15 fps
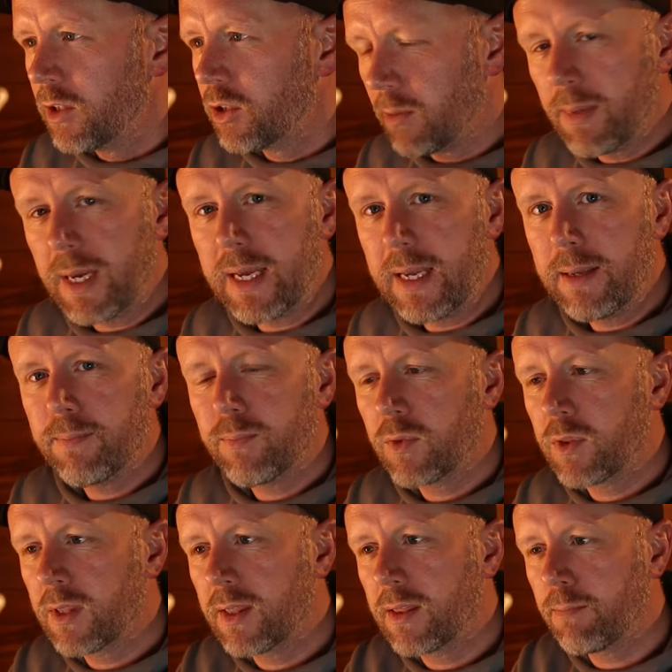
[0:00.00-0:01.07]
to me,
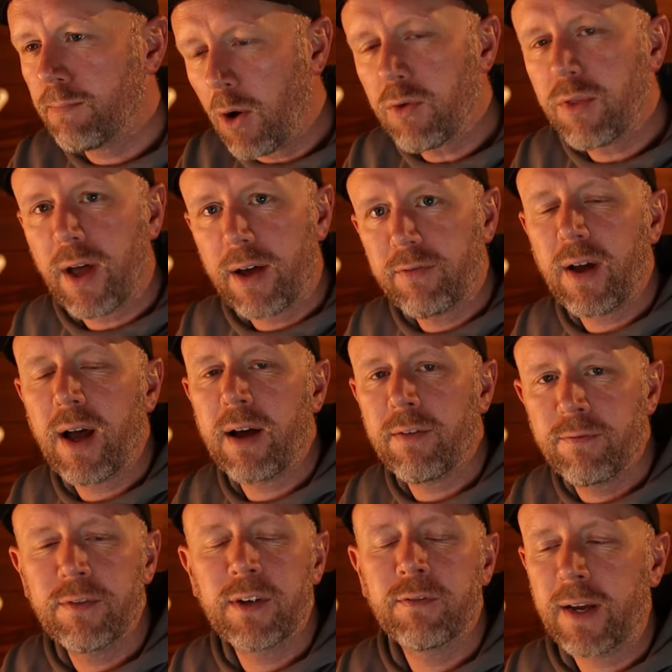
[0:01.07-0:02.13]
both have
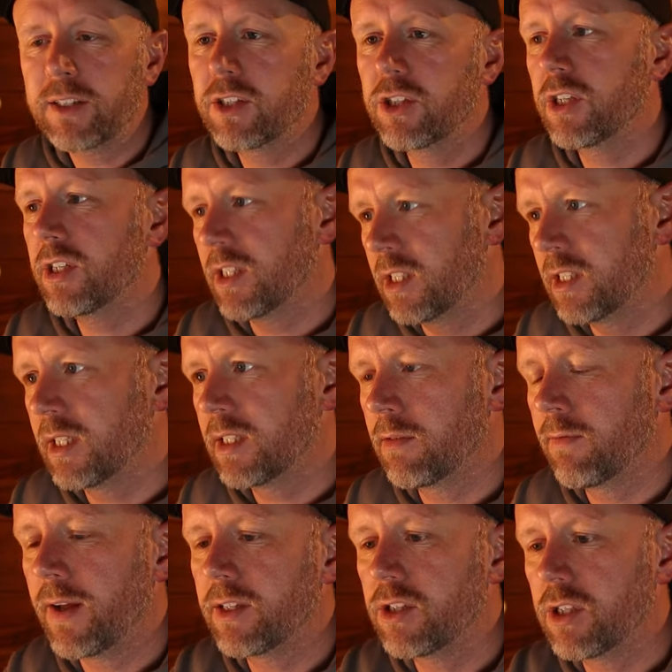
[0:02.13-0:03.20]
advantages and
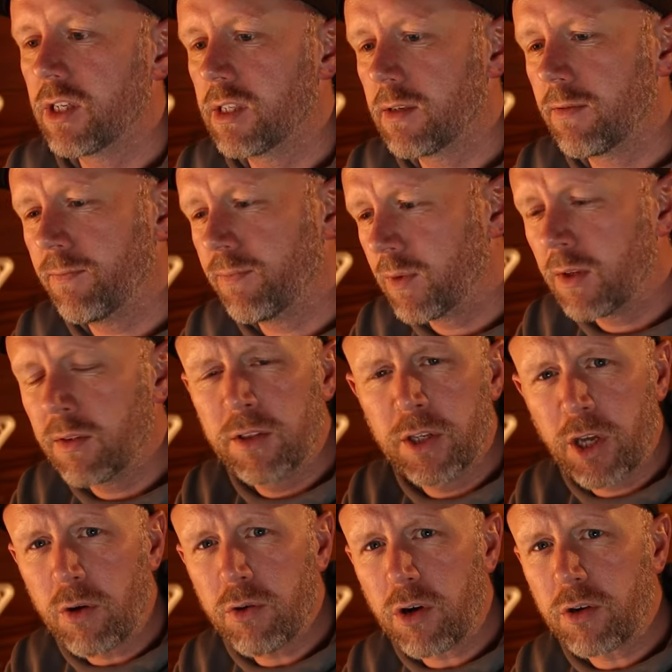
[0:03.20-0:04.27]
disadvantages. The
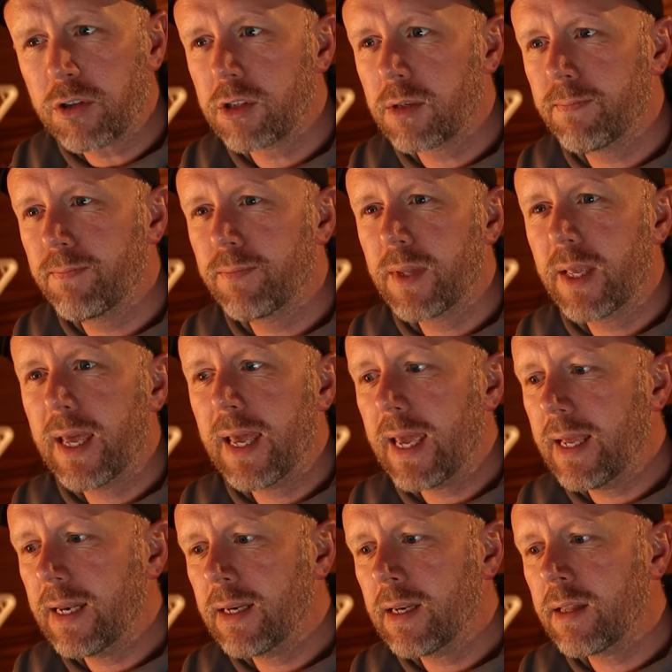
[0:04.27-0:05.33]
Godox,
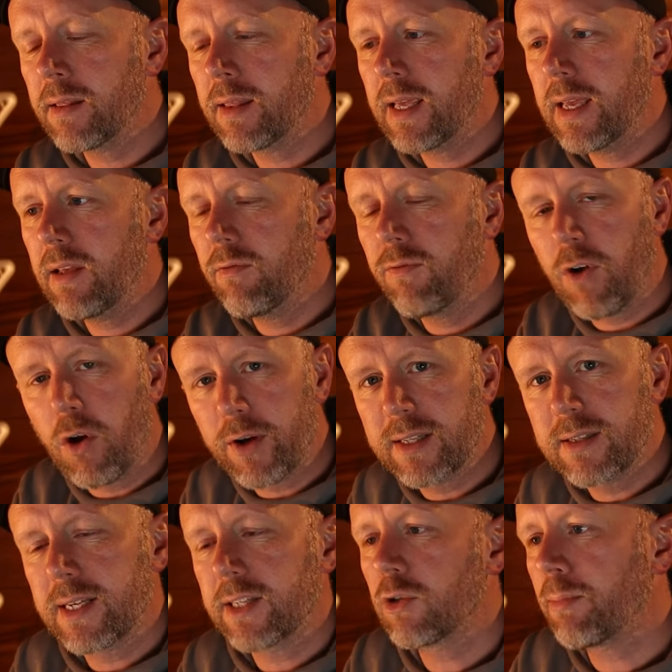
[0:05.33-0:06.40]
in the
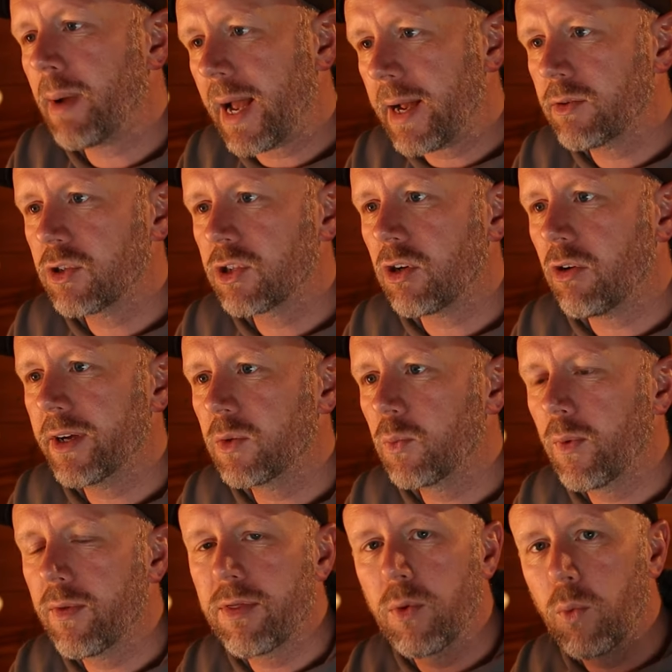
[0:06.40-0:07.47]
vlogging setup
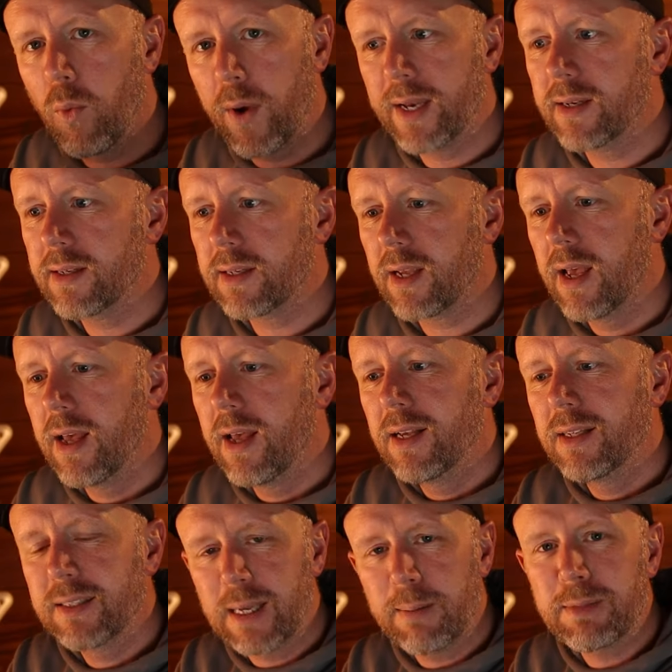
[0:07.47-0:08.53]
outside with the wind,
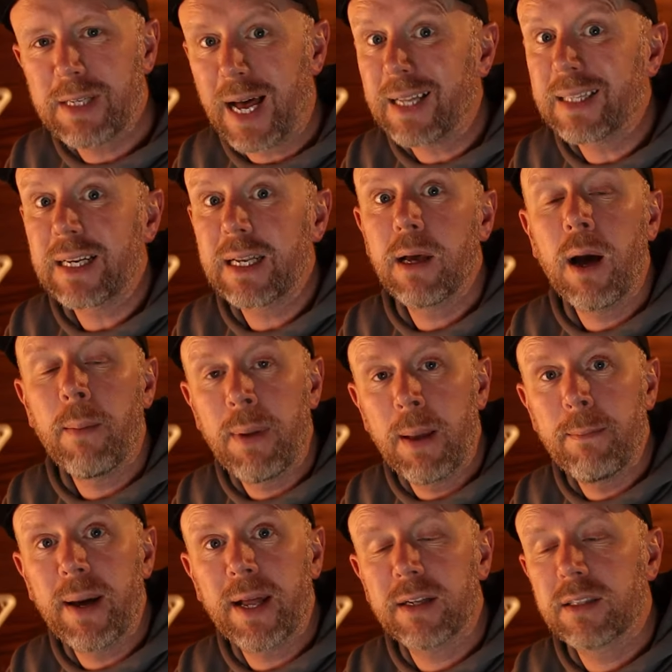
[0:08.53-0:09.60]
seemed to handle it a
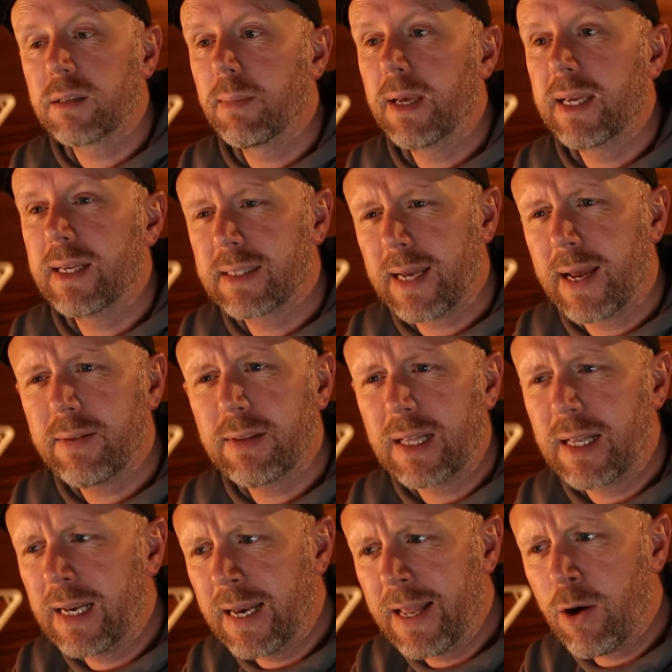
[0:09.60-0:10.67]
bit better to me. It
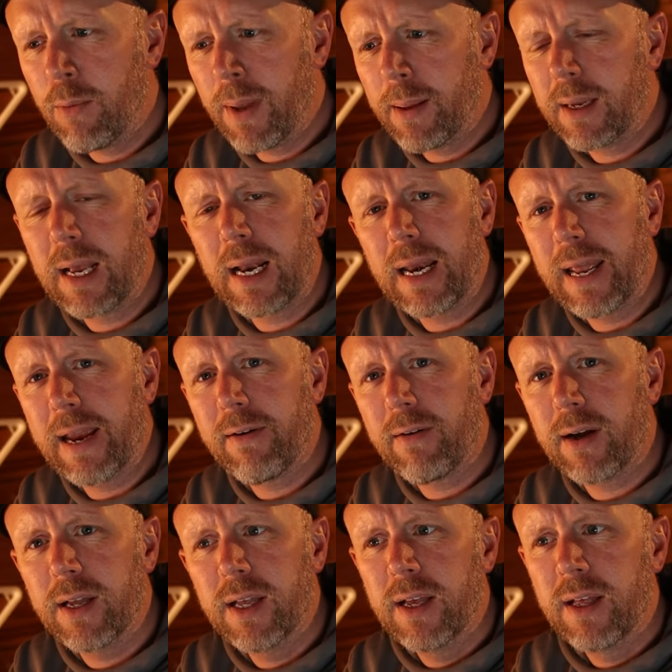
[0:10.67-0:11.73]
sounded a little bit
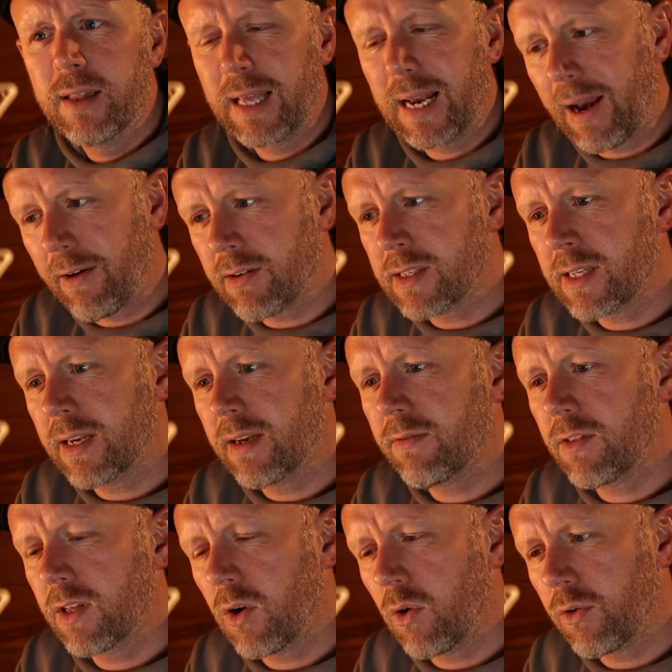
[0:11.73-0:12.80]
clearer. The clarity
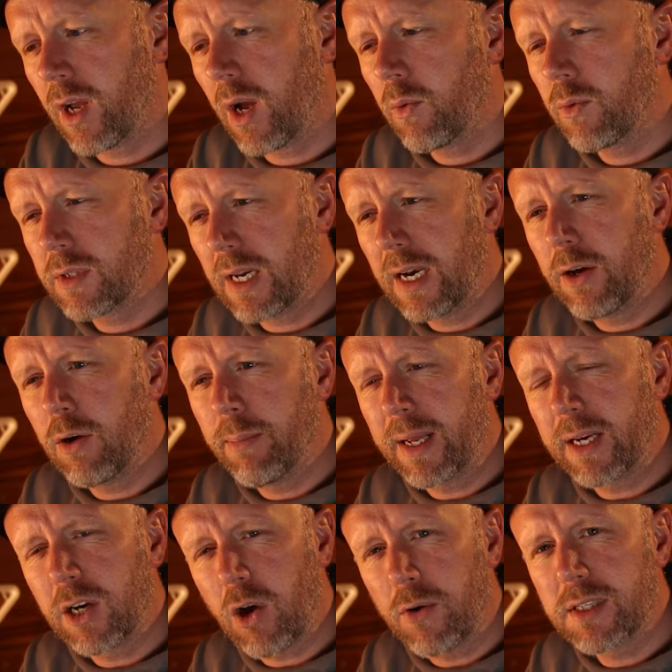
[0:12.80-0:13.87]
of the audio was a little
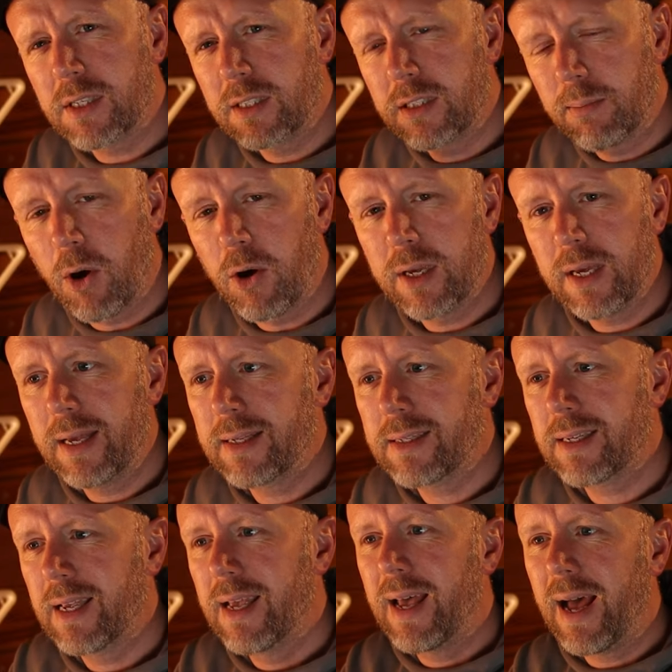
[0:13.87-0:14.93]
bit nicer to my ears,